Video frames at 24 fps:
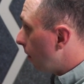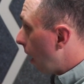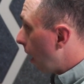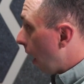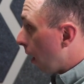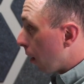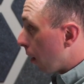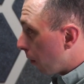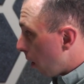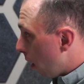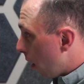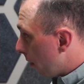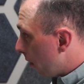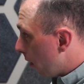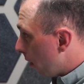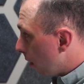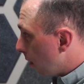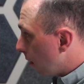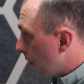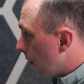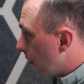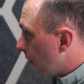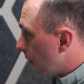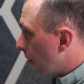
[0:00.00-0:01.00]
out of
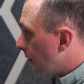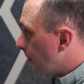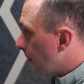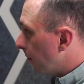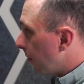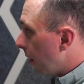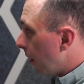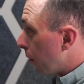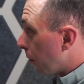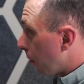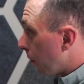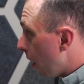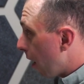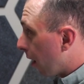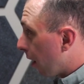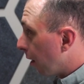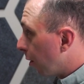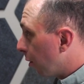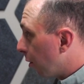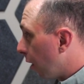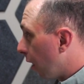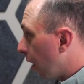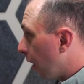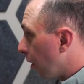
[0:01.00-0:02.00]
office, in a
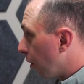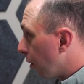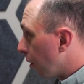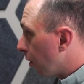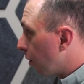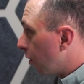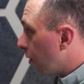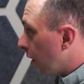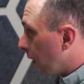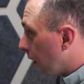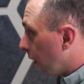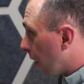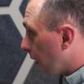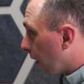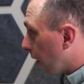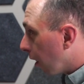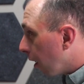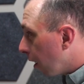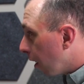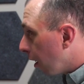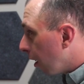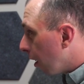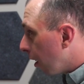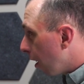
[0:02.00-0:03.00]
rocking chair, just chilling
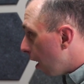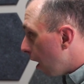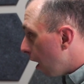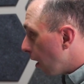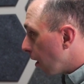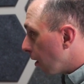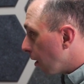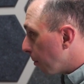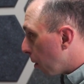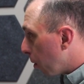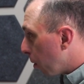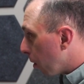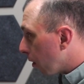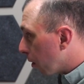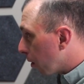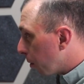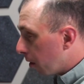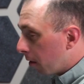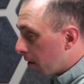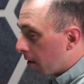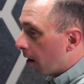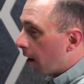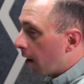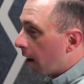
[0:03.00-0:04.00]
on his porch
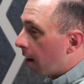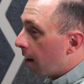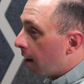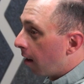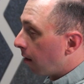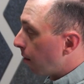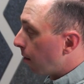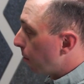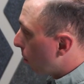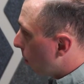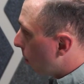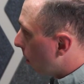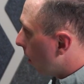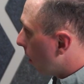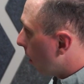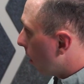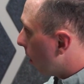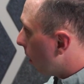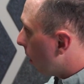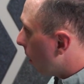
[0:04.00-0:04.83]
with his grandkids and point,